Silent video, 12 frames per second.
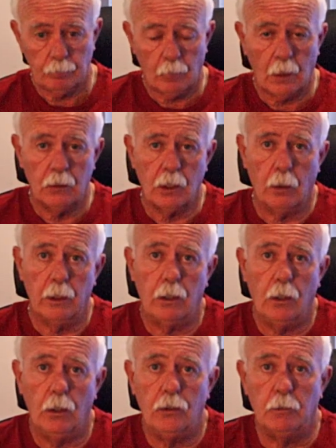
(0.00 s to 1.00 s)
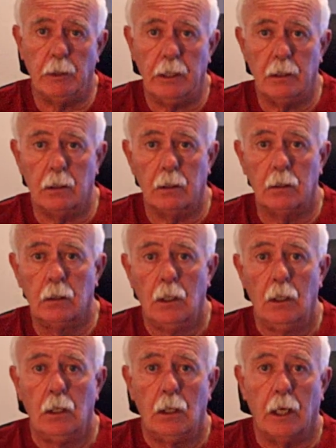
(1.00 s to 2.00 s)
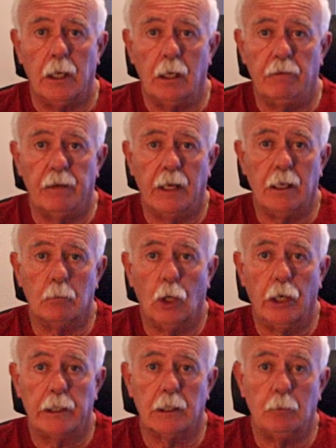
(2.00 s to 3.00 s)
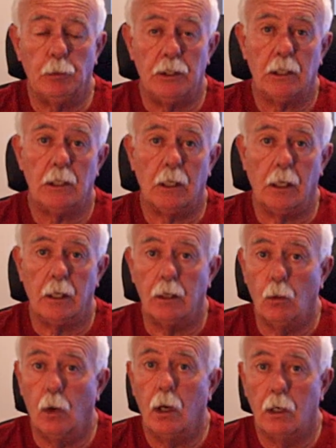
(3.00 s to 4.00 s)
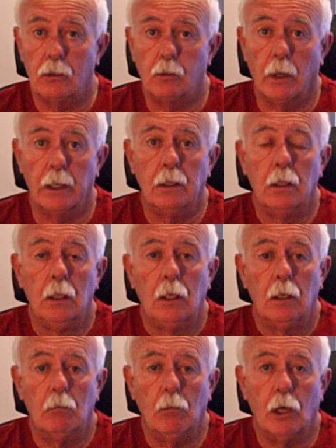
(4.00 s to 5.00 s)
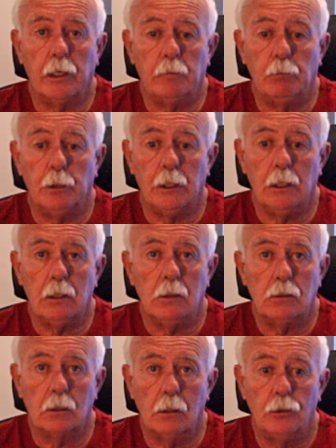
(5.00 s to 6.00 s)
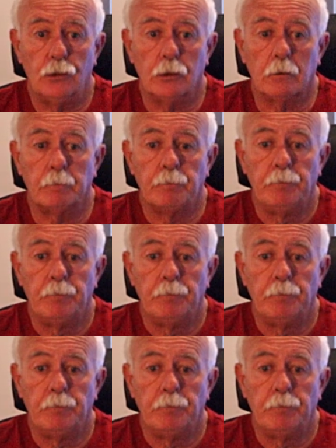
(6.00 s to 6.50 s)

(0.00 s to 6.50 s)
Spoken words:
So it occurred to me that a lavalier mic, and particularly a wireless one, might be the solution.